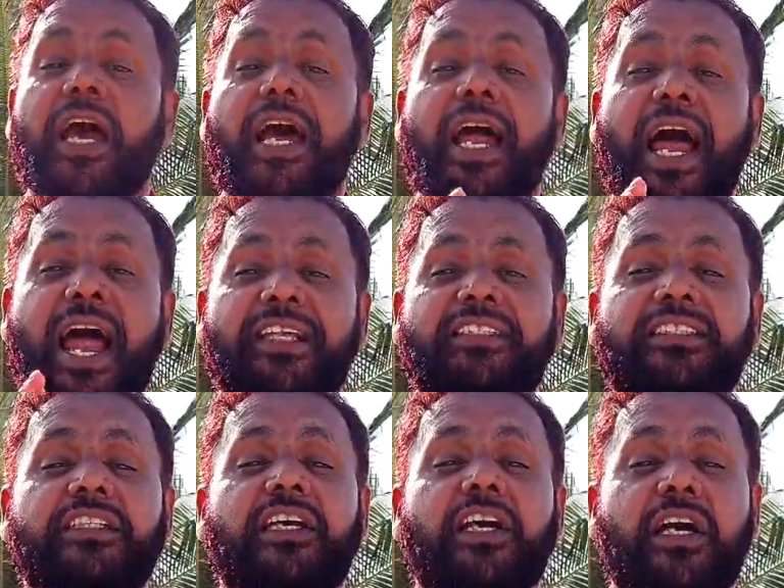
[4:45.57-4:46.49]
and
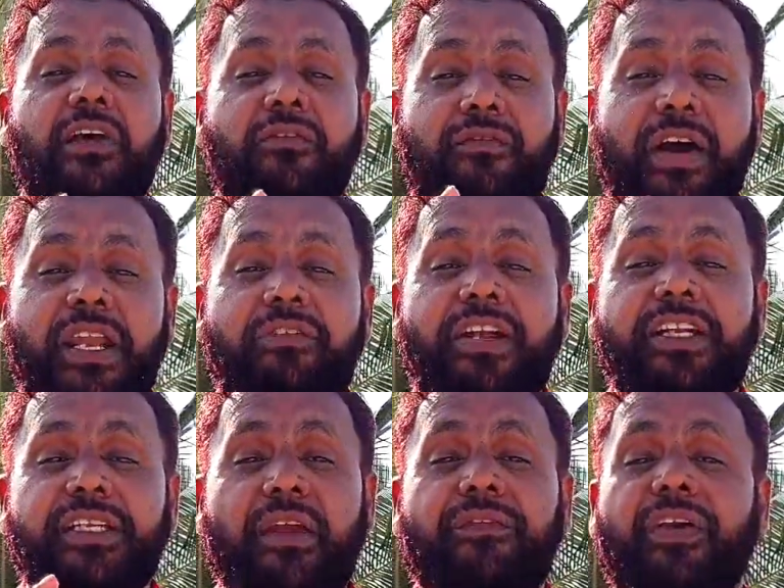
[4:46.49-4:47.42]
hence very
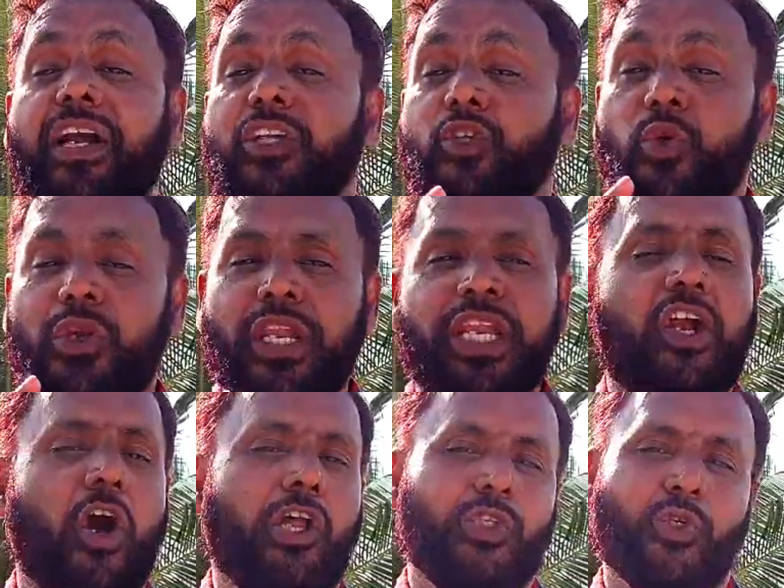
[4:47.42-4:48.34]
difficult to
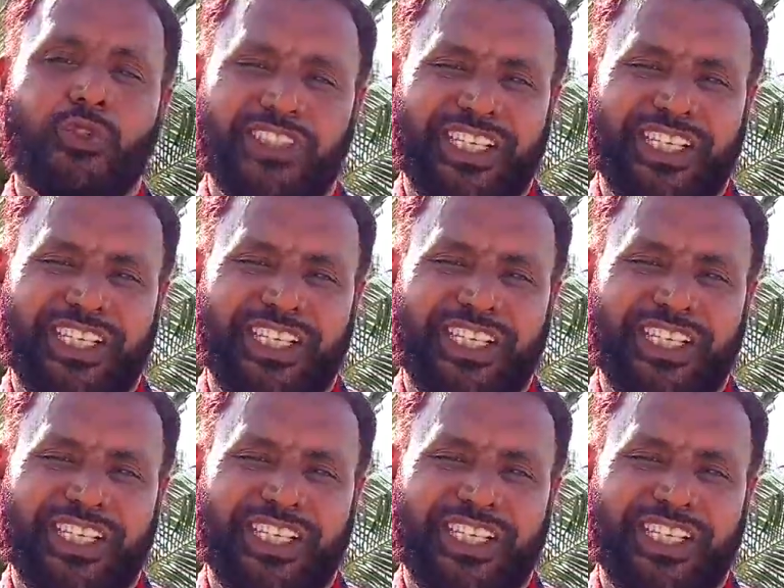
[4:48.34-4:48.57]
recall those